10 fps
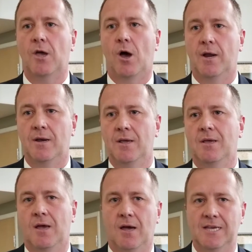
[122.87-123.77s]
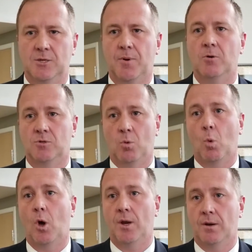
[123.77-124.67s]
on it, as opposed to
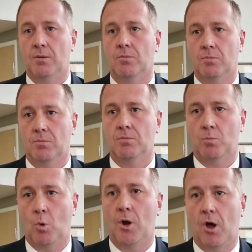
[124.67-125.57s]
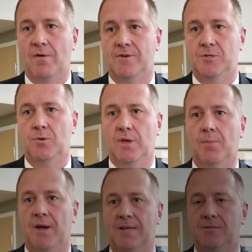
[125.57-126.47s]
one office doing
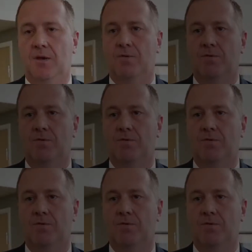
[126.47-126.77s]
it by itself.